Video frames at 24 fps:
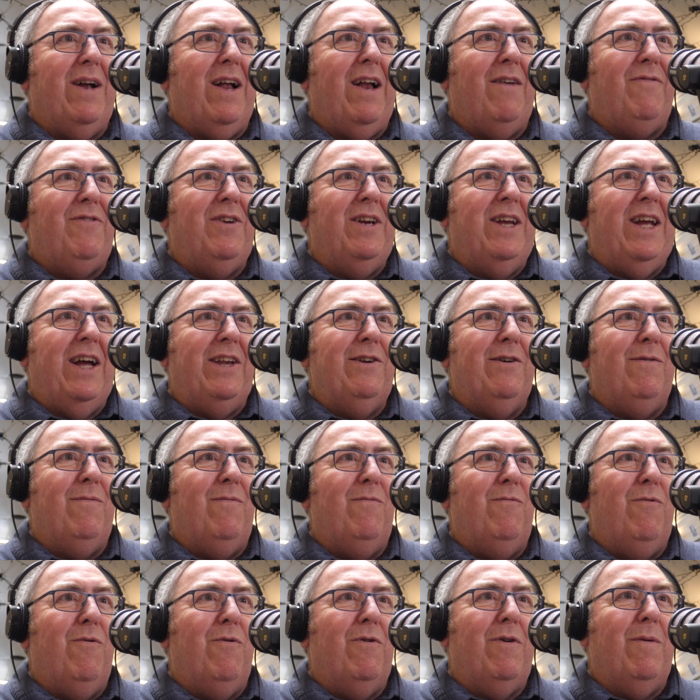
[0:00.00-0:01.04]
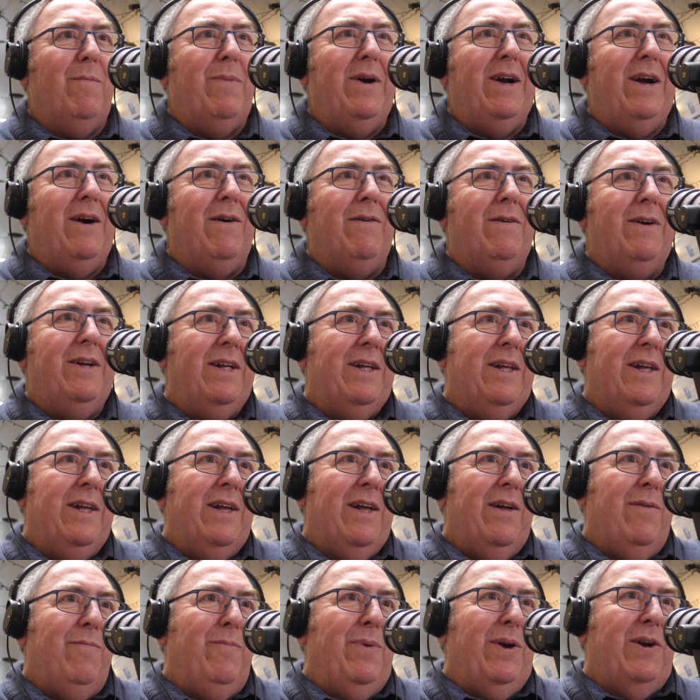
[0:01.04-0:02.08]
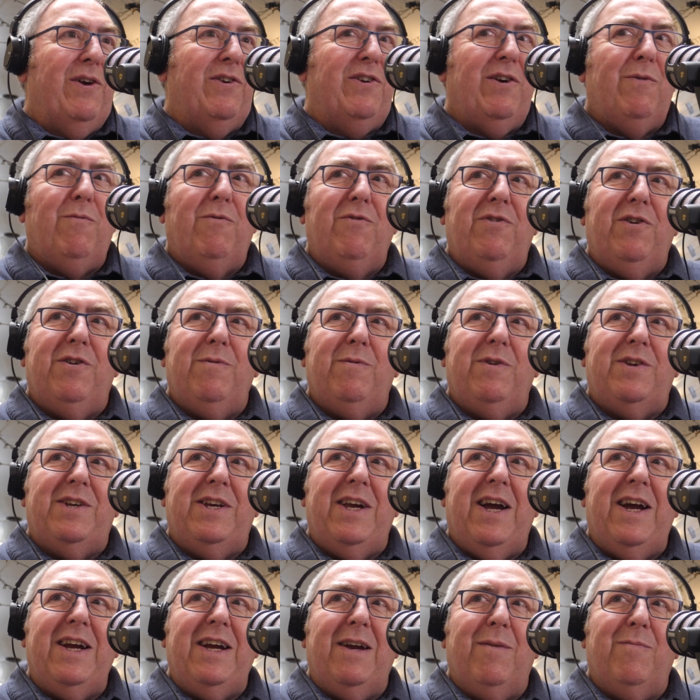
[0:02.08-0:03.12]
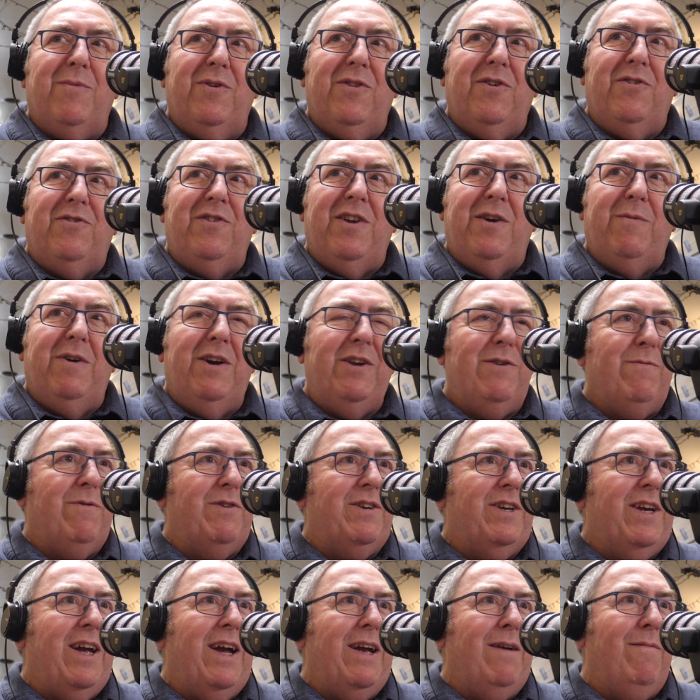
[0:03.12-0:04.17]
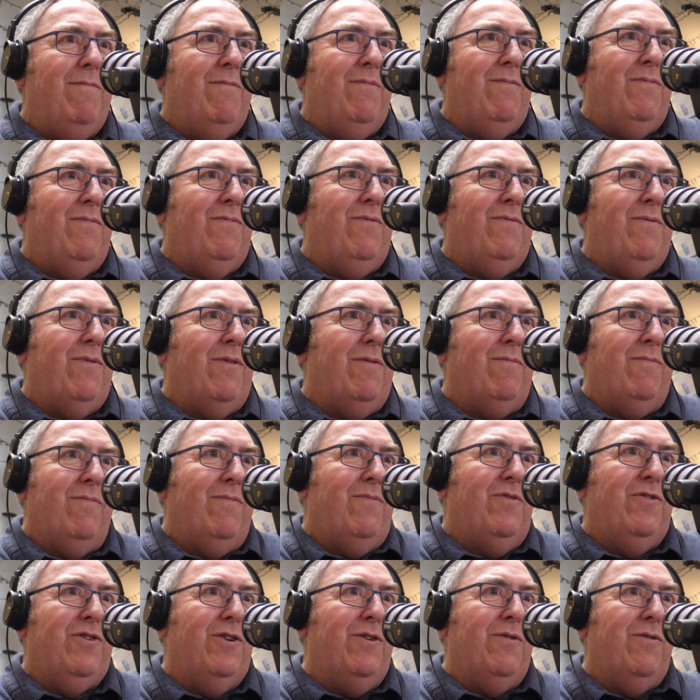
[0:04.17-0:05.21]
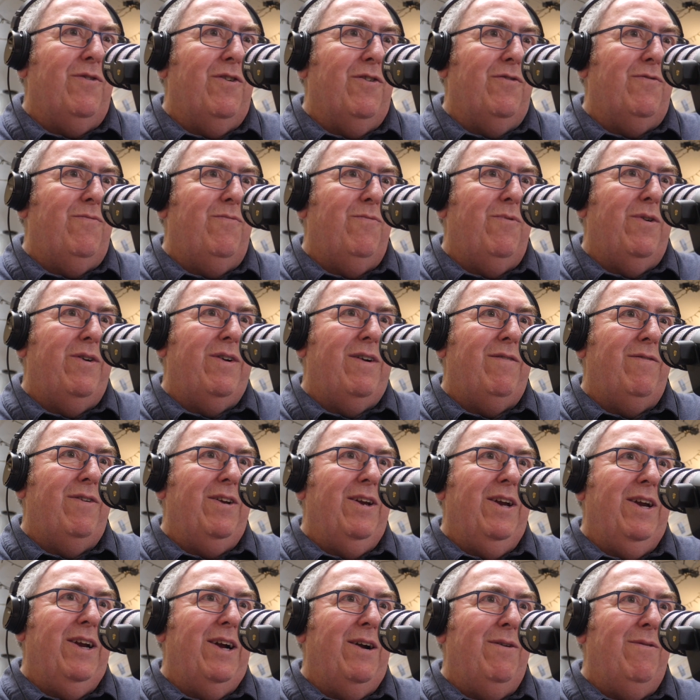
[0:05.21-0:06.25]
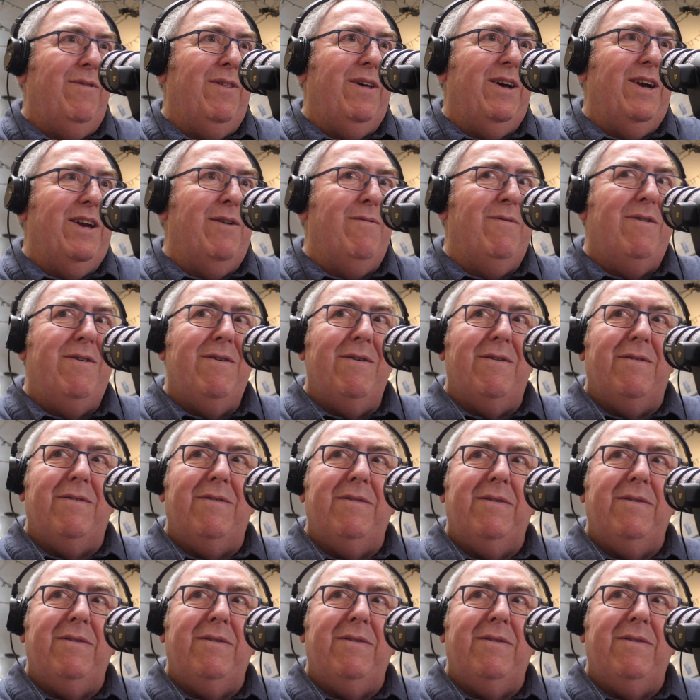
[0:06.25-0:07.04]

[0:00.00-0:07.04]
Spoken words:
I have to get up and walk about because I wanted to escape, but there's nowhere to escape to, because wherever you go, there you are.